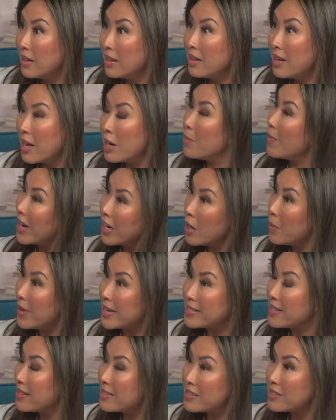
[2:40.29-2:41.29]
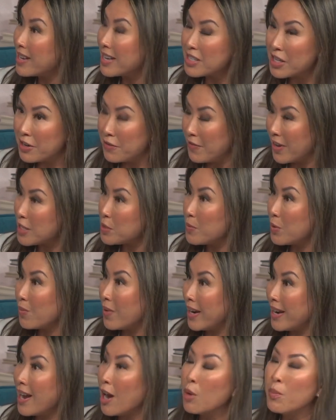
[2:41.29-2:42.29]
And it might not make sense as an investment
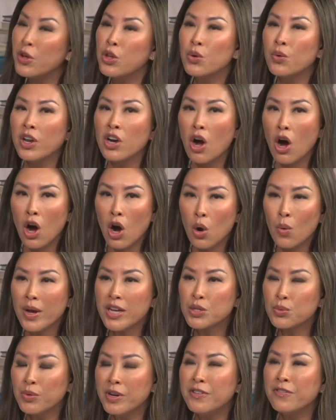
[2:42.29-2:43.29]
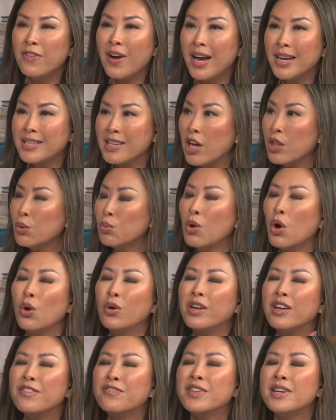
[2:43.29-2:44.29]
right now, but you can always refi down the
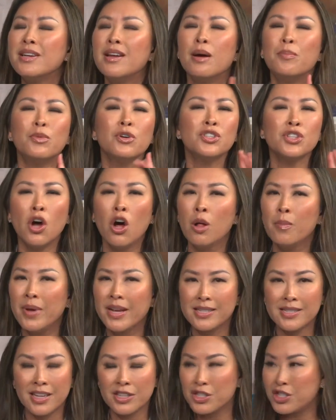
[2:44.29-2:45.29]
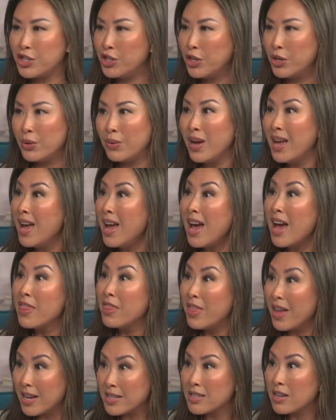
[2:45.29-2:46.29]
road if the numbers all make sense to you.
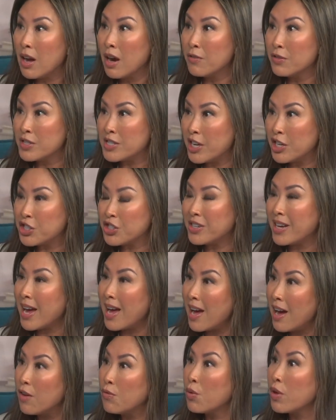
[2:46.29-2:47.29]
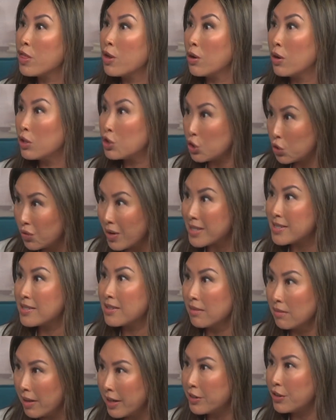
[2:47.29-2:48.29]
And that's a conversation to have with your
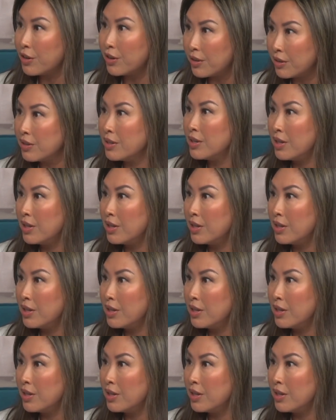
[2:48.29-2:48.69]
trusted lender.